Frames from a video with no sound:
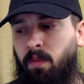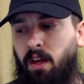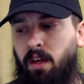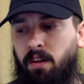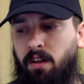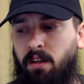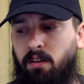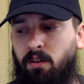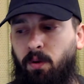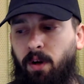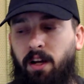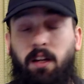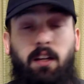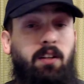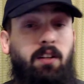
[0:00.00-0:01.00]
And then
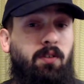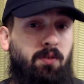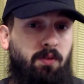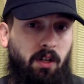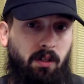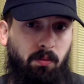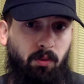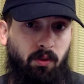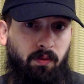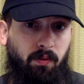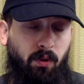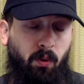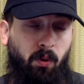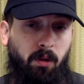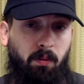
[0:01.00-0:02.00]
grant indestructible if
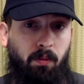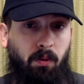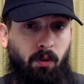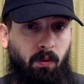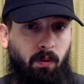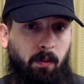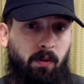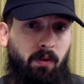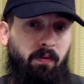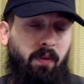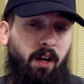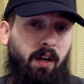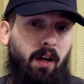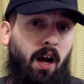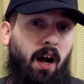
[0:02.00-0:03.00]
equipped, but remember,
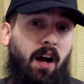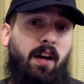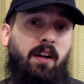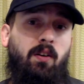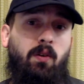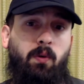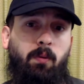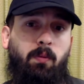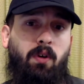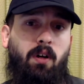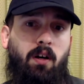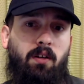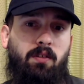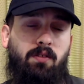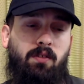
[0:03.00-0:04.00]
very high equip
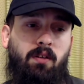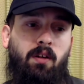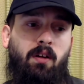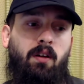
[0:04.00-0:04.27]
cost